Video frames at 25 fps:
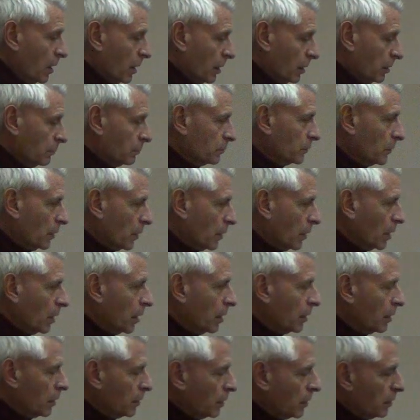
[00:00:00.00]
Uh,
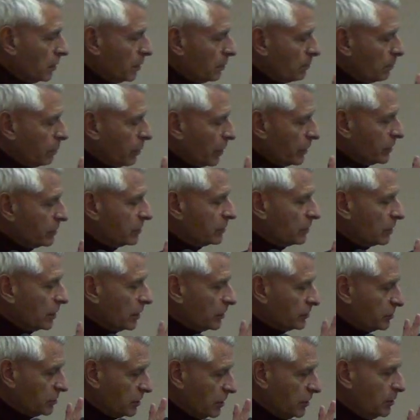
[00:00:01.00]
but
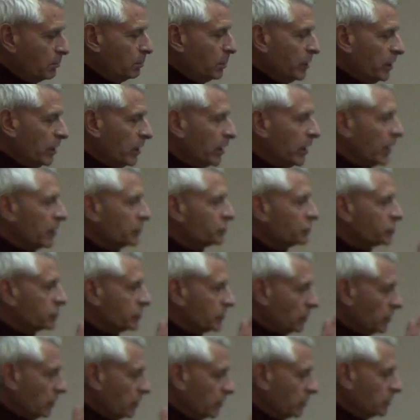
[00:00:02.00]
uh,
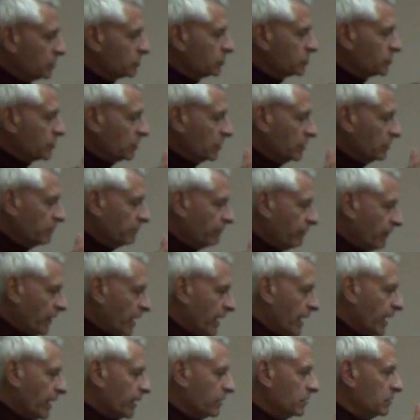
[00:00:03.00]
TBS is in
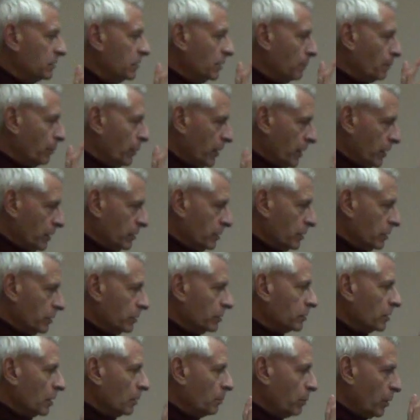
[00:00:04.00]
fact
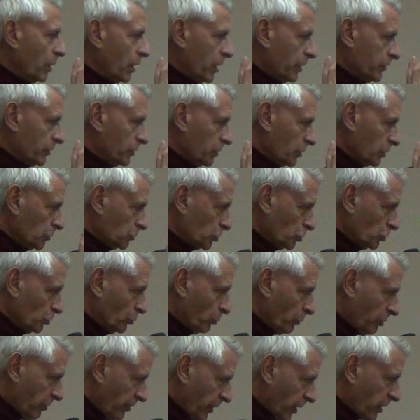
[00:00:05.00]
dependent upon
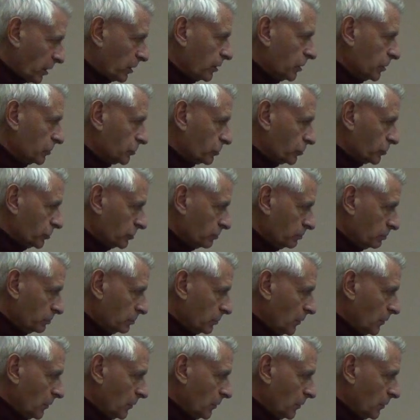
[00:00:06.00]
tissue thickness.